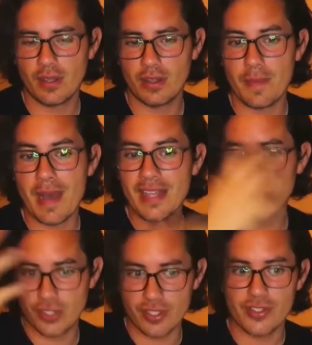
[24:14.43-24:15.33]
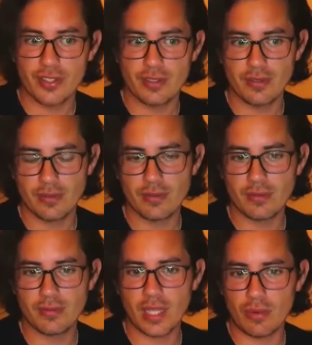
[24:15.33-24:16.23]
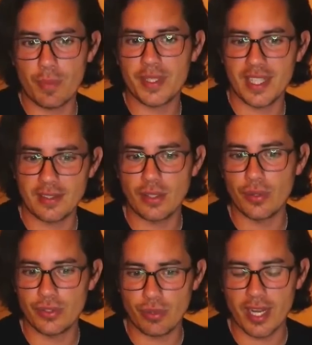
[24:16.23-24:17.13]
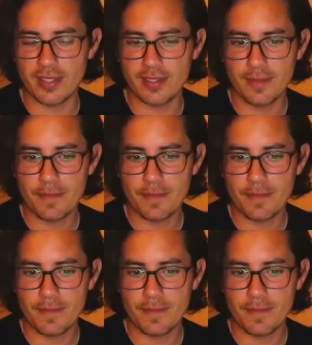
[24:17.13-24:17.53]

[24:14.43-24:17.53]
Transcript: the masters that represent those rays